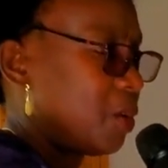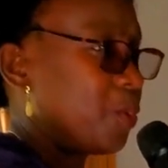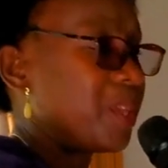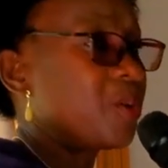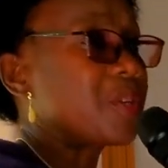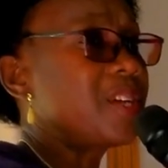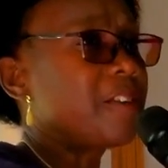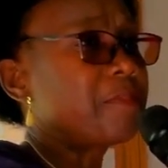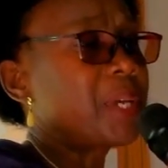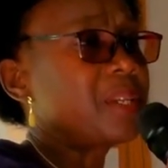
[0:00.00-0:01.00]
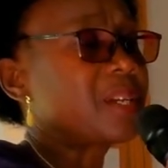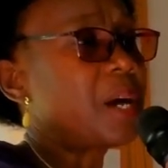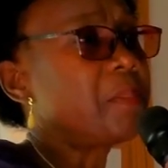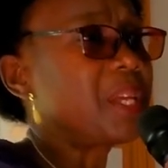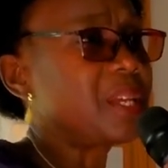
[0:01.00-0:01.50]
without government
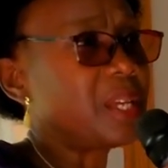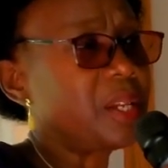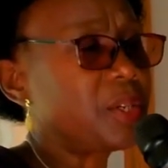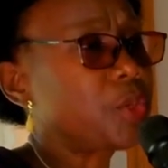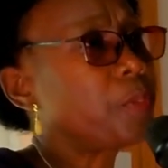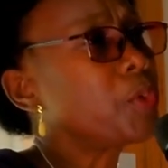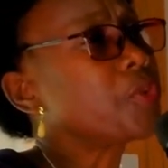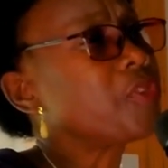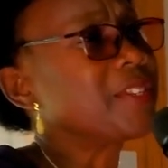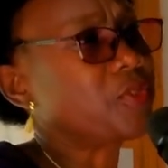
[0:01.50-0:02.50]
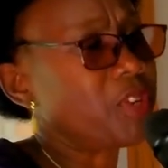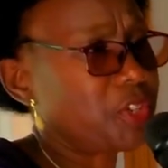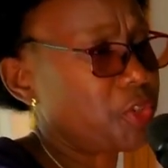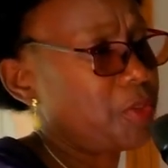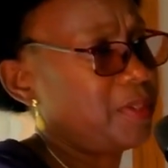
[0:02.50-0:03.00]
coming in to put
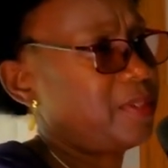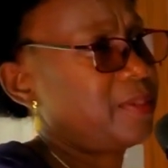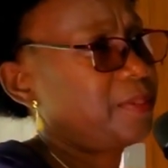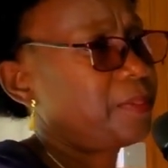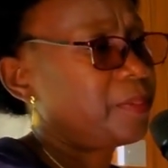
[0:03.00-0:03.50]
restrictions?